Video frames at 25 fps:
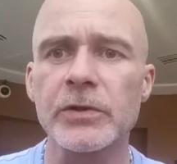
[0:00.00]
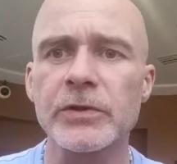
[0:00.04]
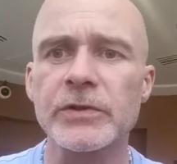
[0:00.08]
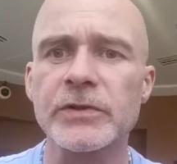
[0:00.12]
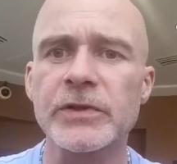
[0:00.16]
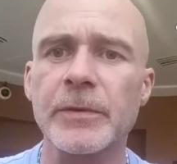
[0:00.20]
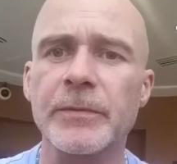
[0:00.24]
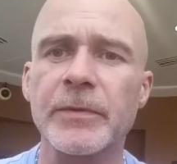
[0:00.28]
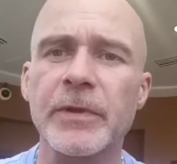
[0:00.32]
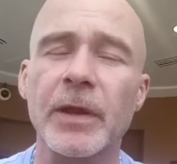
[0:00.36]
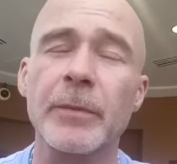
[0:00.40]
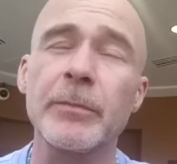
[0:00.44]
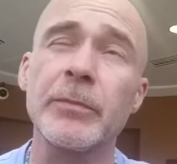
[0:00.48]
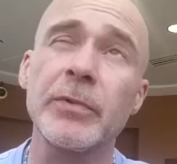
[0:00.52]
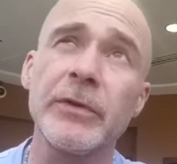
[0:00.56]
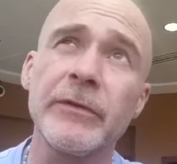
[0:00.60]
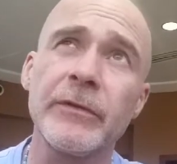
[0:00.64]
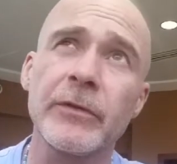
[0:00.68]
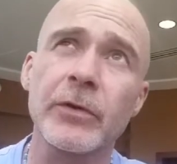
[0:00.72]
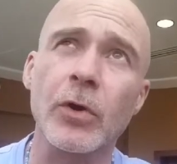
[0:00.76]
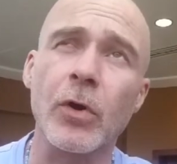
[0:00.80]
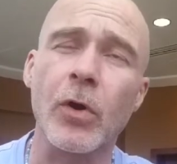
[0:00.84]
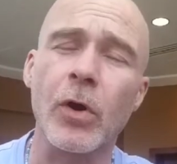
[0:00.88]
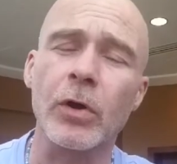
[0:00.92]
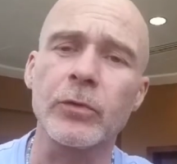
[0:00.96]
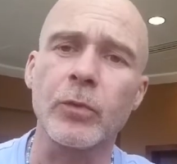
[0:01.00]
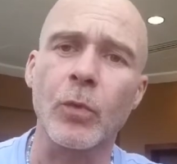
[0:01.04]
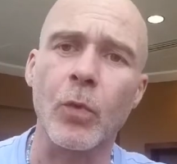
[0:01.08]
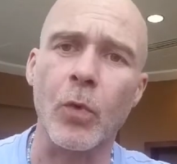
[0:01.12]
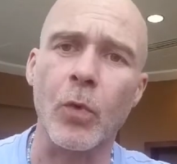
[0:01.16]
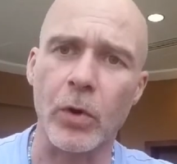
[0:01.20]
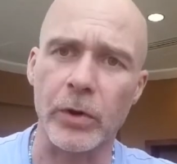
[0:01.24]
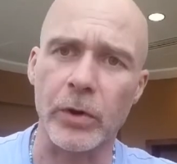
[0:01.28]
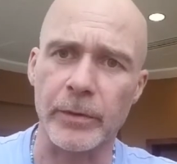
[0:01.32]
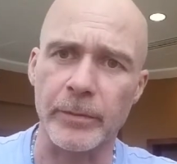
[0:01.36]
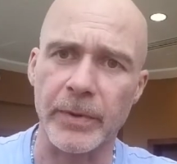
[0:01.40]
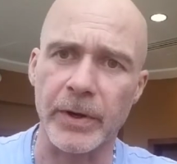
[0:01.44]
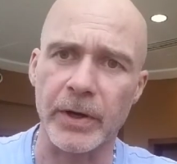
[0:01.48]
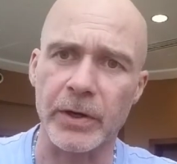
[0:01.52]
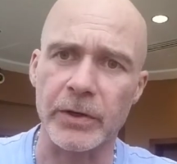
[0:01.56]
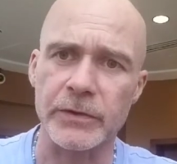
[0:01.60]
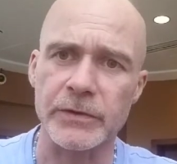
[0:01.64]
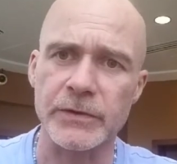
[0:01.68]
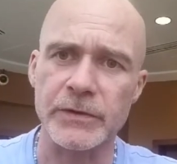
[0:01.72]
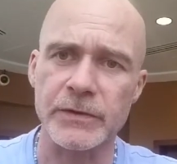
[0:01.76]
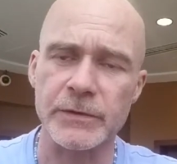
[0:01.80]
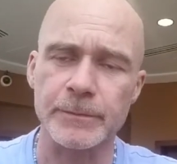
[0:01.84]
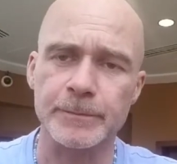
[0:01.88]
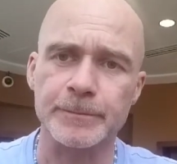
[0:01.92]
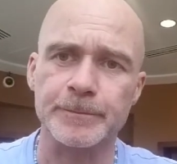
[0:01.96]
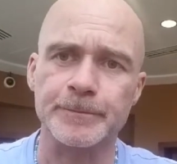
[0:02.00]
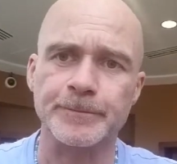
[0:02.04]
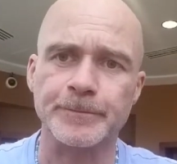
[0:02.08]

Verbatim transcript: there's something I believe they're called water bears.